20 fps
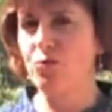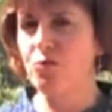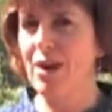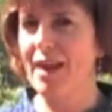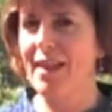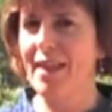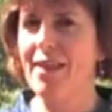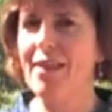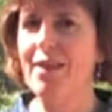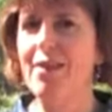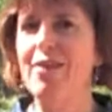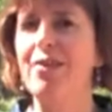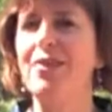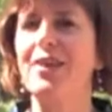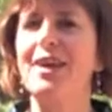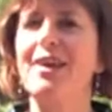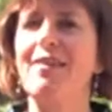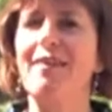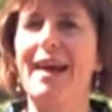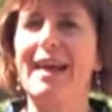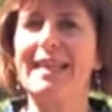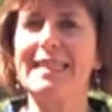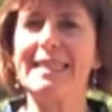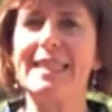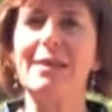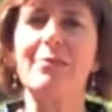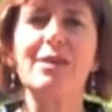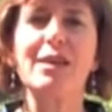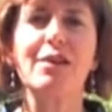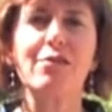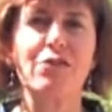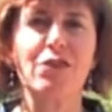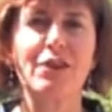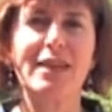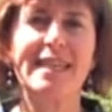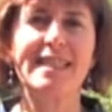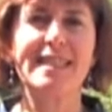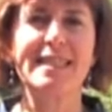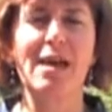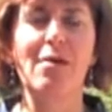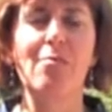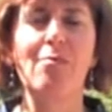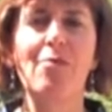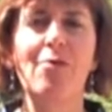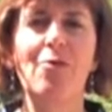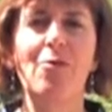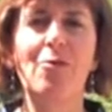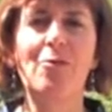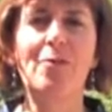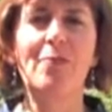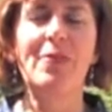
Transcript: Rather than theorise, let me give you an example.